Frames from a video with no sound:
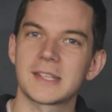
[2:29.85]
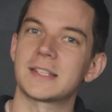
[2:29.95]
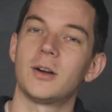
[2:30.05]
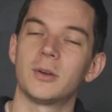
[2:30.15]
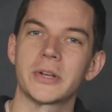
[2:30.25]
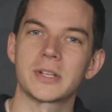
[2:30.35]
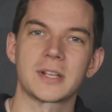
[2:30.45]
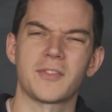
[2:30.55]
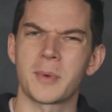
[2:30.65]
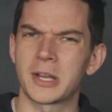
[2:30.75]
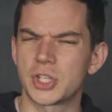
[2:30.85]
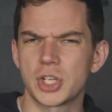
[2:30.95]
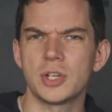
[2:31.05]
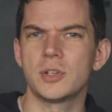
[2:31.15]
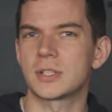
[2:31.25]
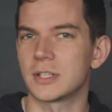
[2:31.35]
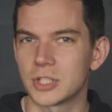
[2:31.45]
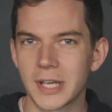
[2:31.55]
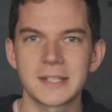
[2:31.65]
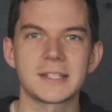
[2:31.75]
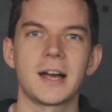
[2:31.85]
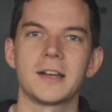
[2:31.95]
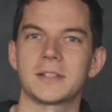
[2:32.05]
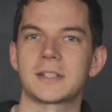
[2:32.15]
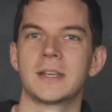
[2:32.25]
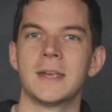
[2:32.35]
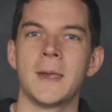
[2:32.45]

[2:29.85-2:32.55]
there's a whole load of stuff about Jews and Gentiles.